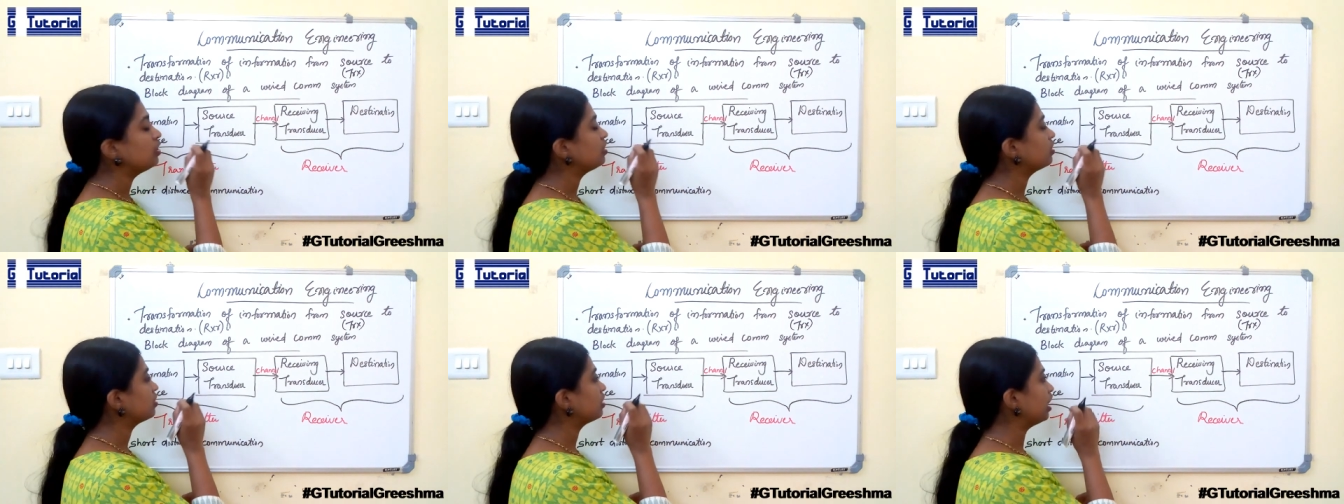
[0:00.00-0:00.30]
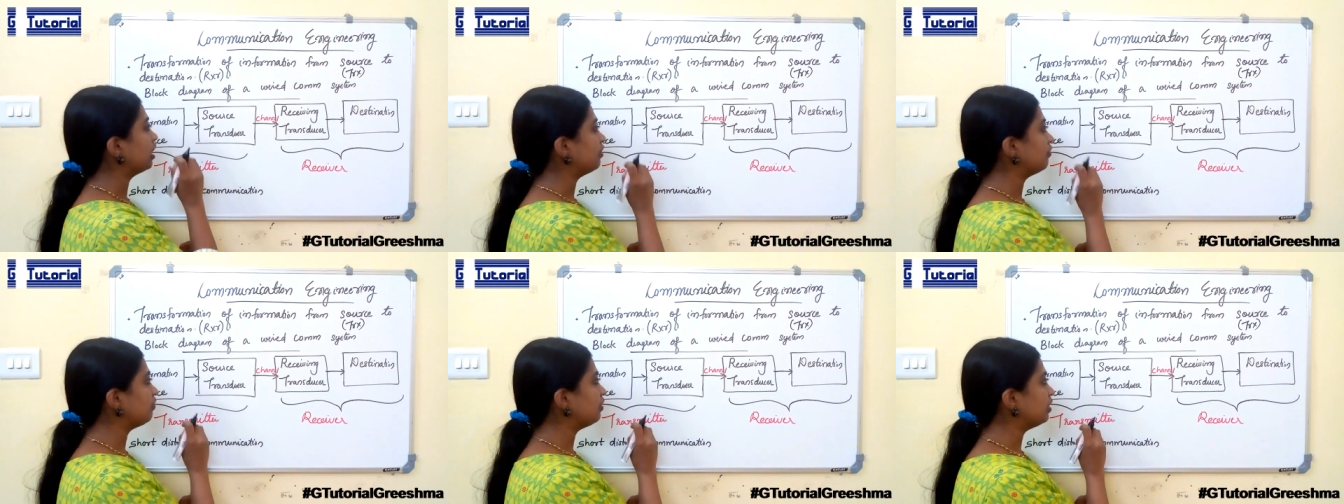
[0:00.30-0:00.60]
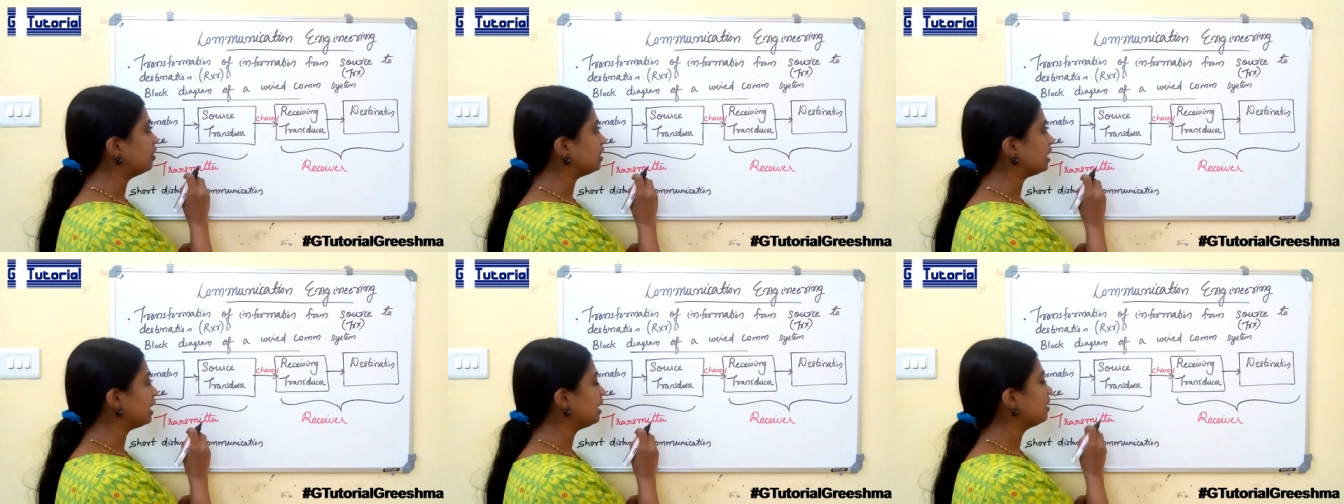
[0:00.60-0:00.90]

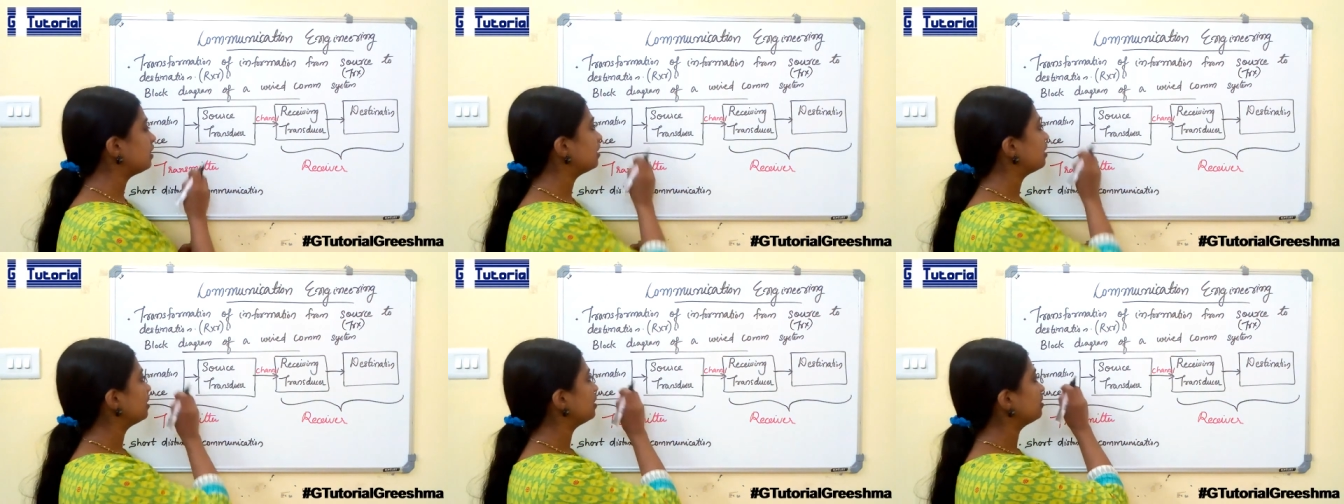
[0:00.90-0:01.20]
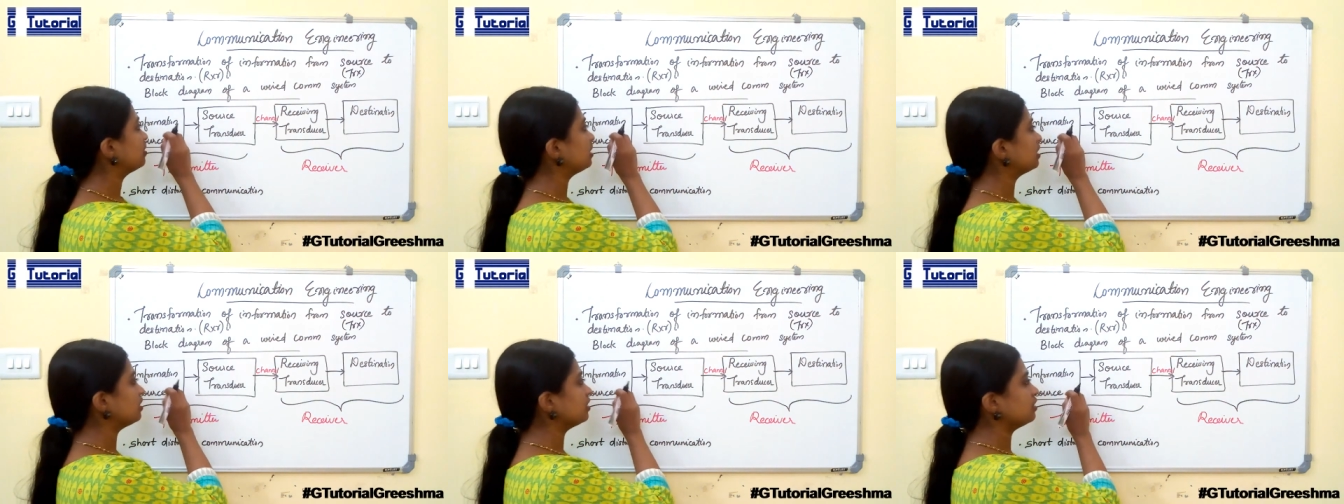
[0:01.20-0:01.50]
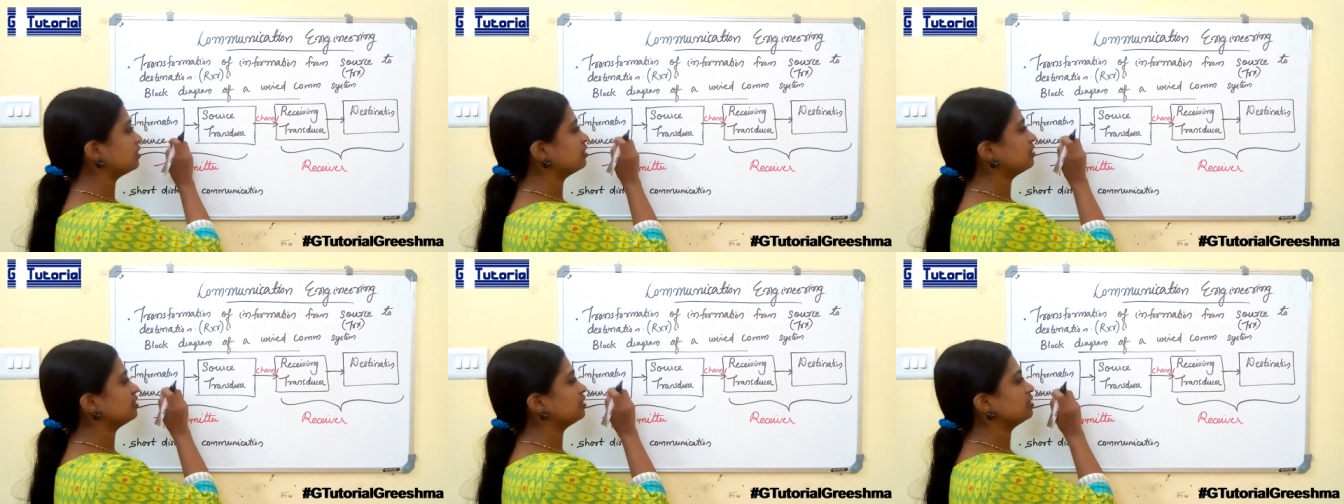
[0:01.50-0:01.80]
converting the
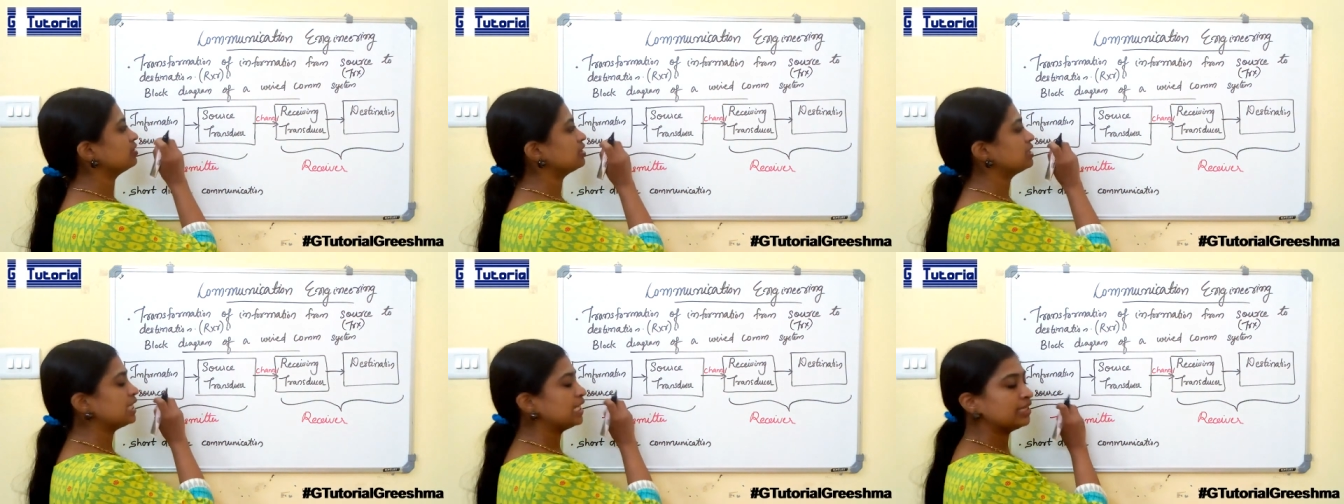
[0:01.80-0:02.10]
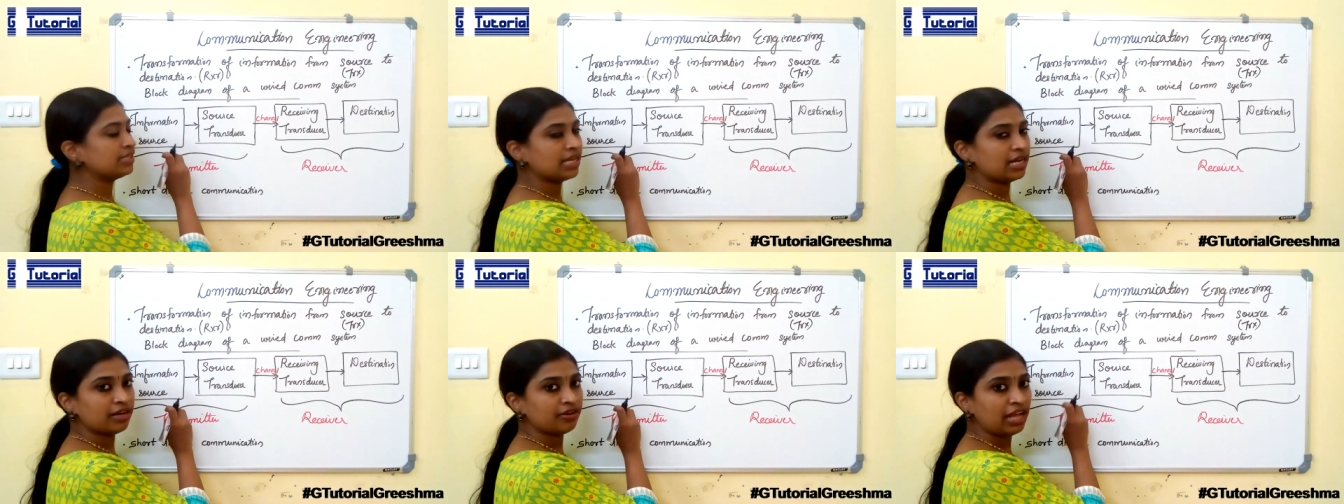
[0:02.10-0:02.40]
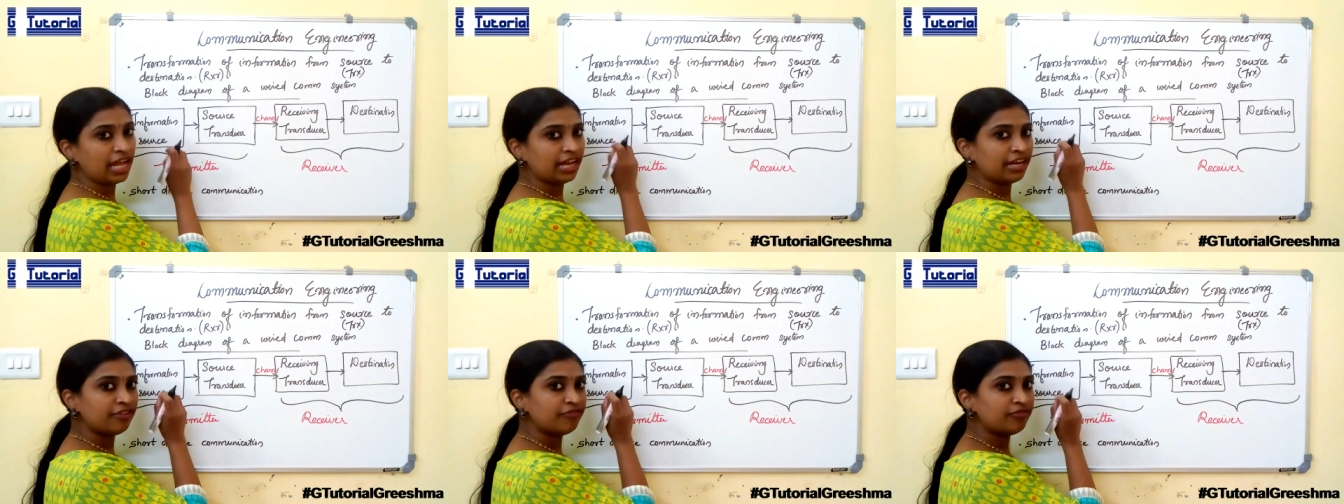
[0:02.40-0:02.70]
signal,
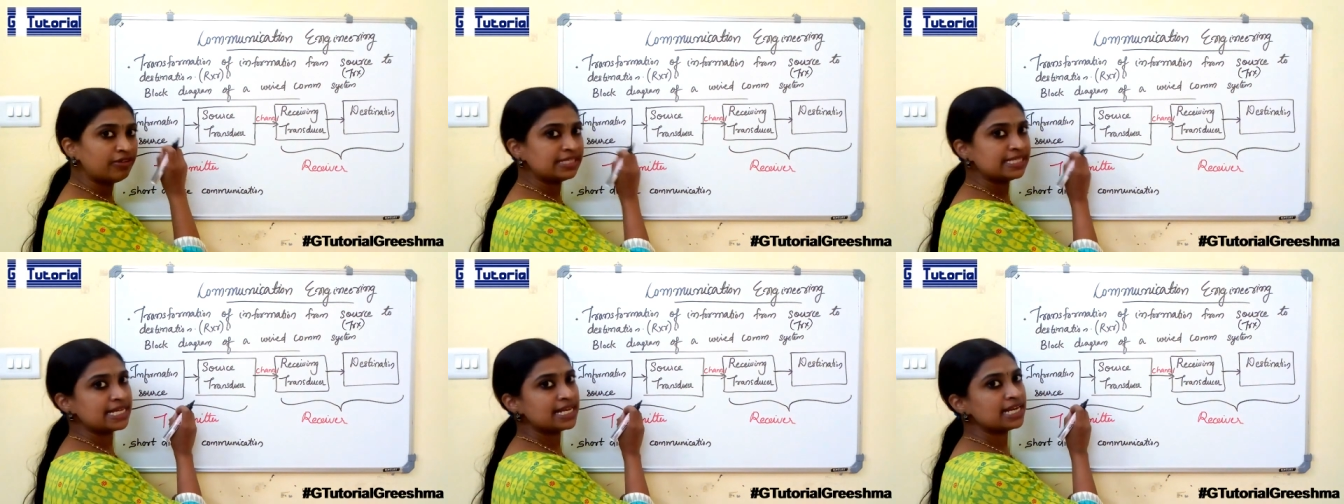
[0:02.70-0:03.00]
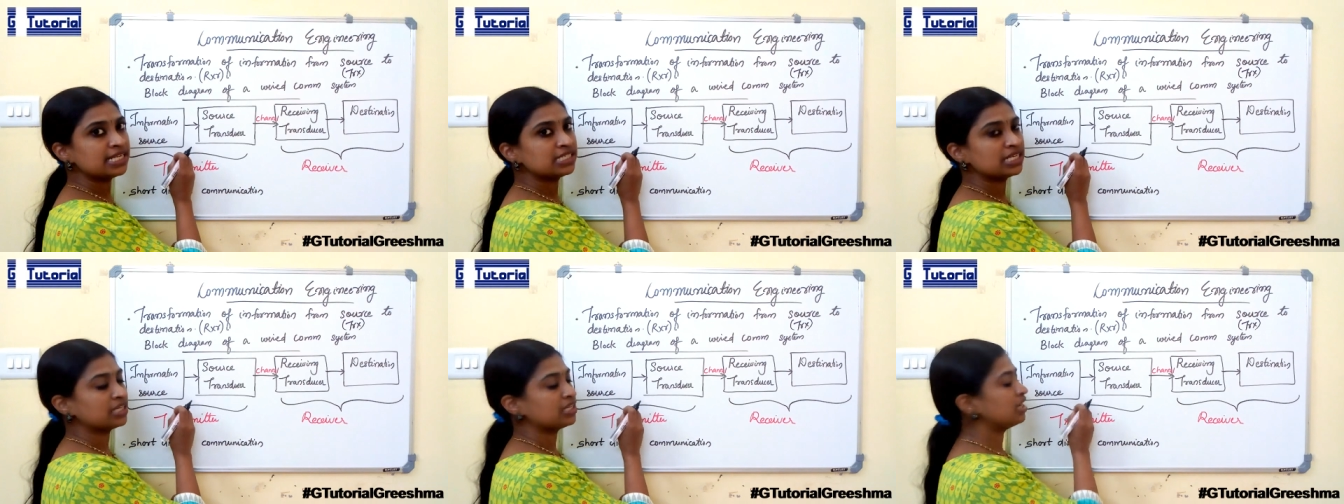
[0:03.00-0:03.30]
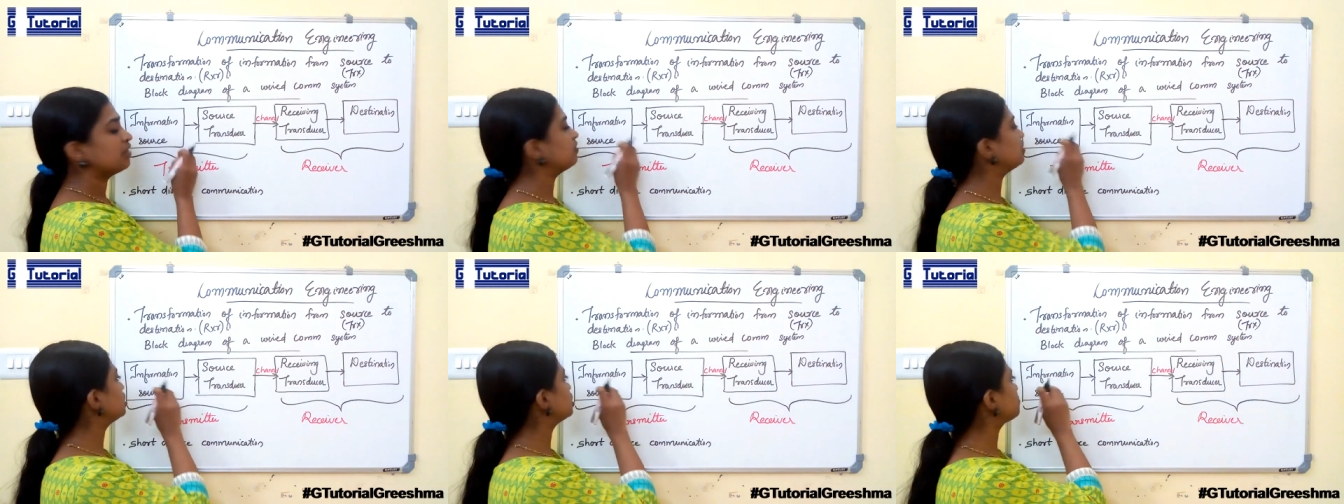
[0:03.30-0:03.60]
any physical signal
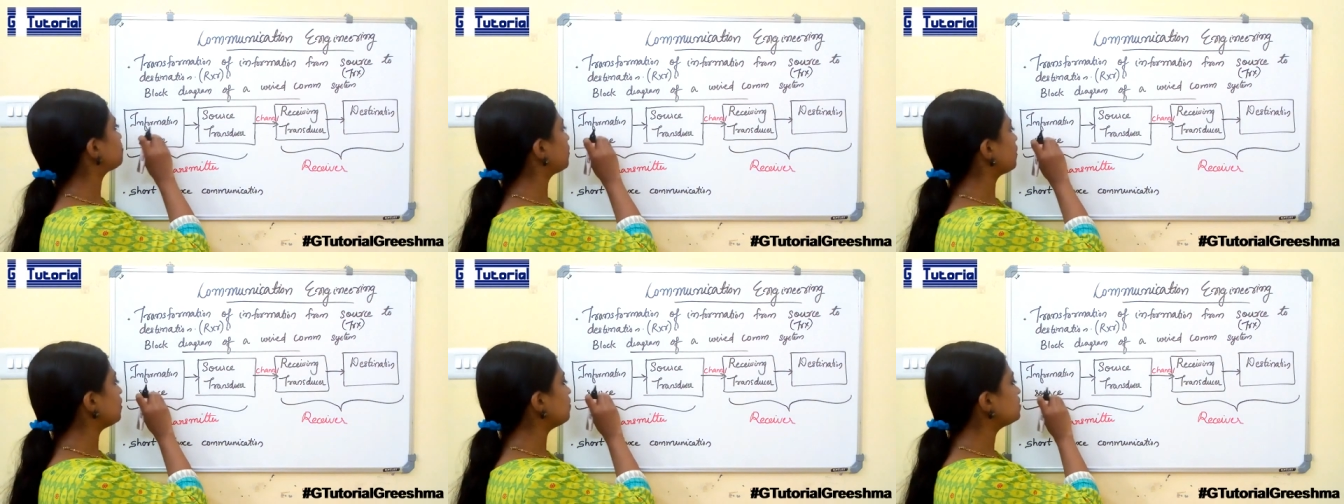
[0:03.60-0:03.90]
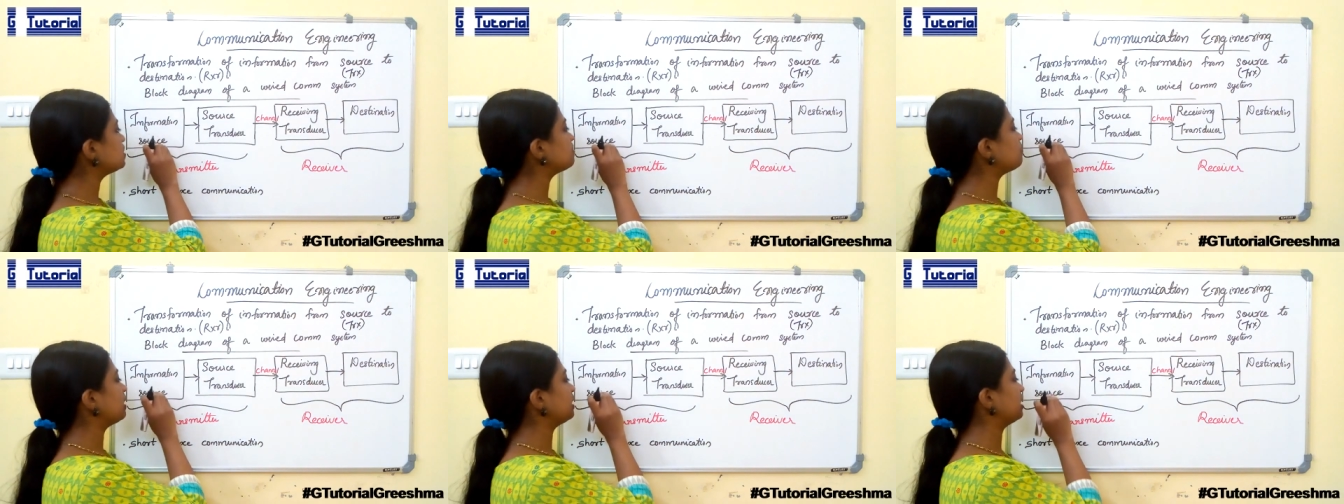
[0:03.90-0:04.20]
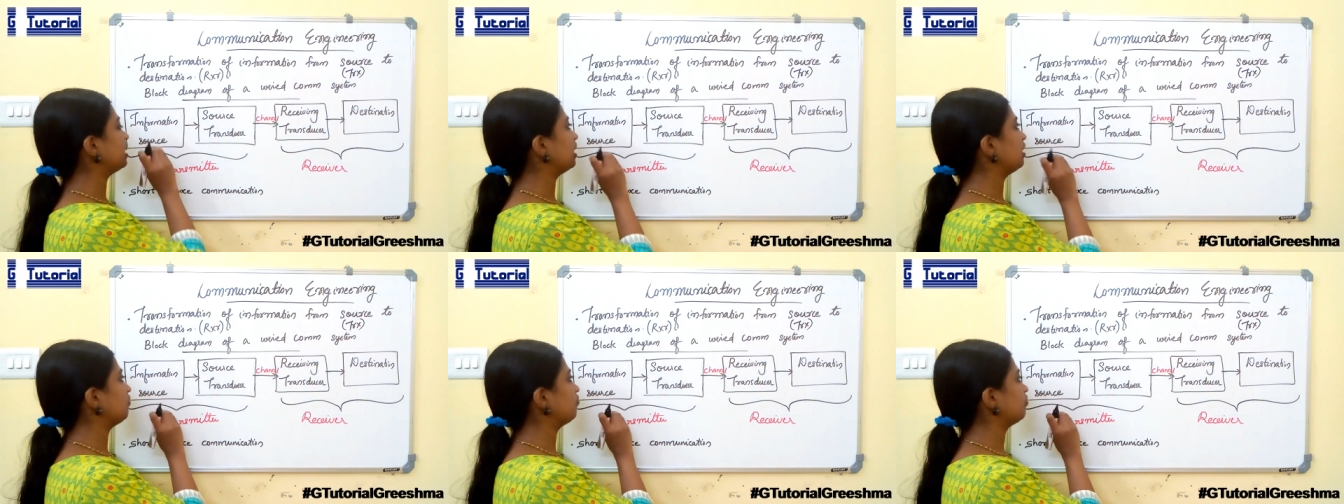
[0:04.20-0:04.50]
which is produced by
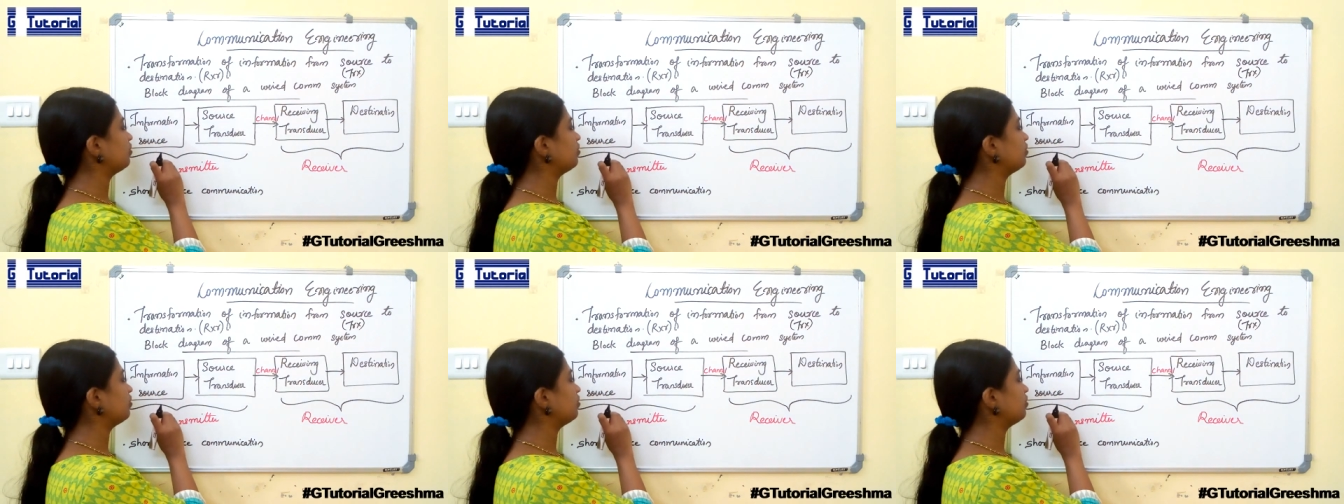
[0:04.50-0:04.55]
the